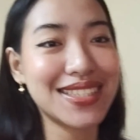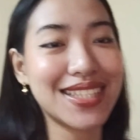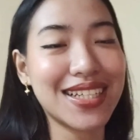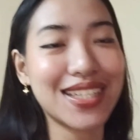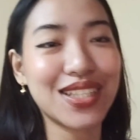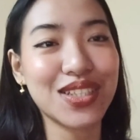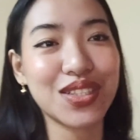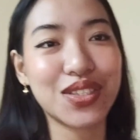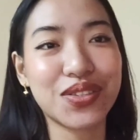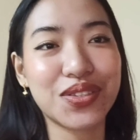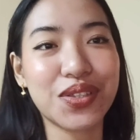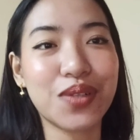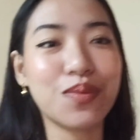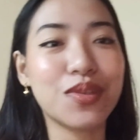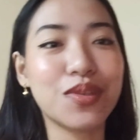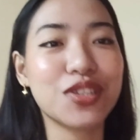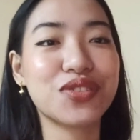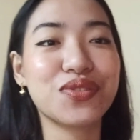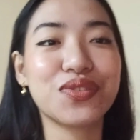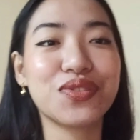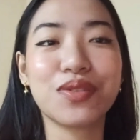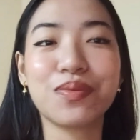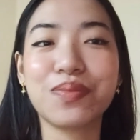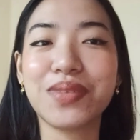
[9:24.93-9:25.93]
thank you so much
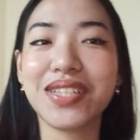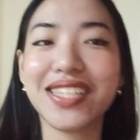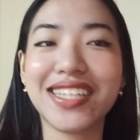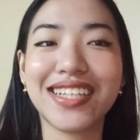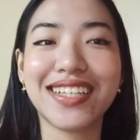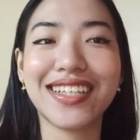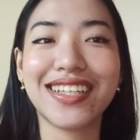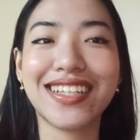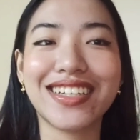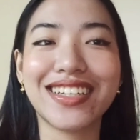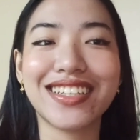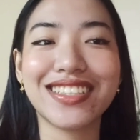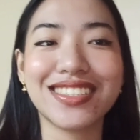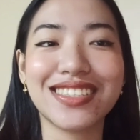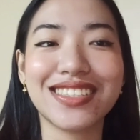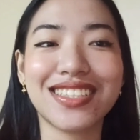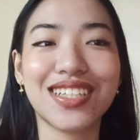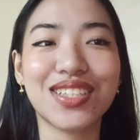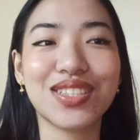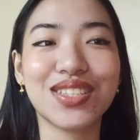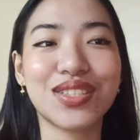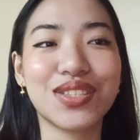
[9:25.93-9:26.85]
for being here and thank you